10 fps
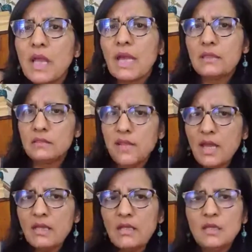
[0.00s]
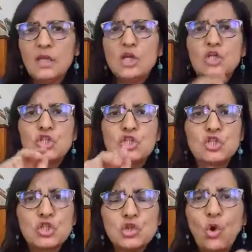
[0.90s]
And then
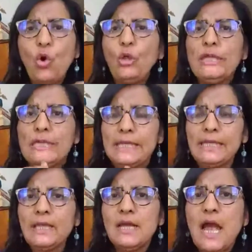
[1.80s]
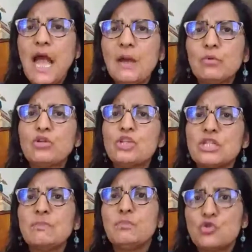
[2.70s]
slowly, I would
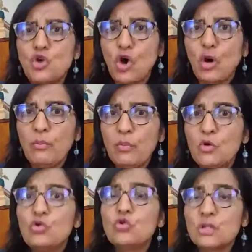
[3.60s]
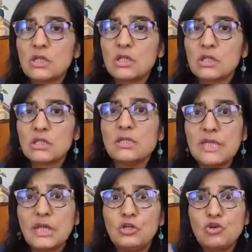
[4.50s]
tip-top to the curtains
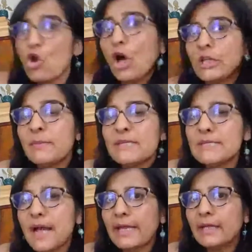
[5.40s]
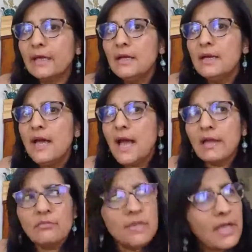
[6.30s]
and draw them aside
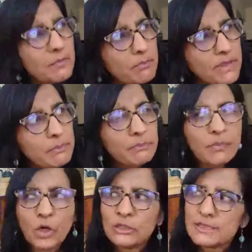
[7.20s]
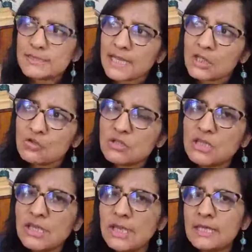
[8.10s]
and then peep on the side to
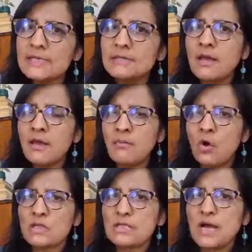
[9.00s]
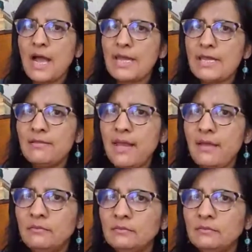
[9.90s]
see, is there a monster hiding there?